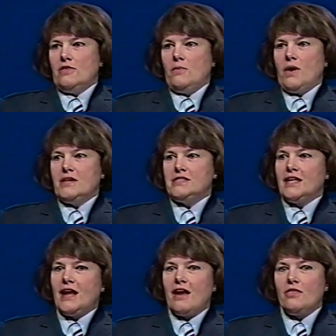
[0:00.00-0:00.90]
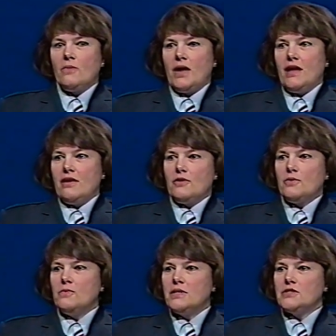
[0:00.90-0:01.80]
they want us to get out of the way
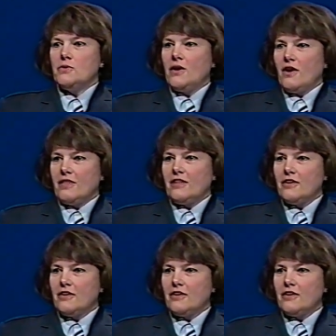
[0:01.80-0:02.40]
or what's going on? Well,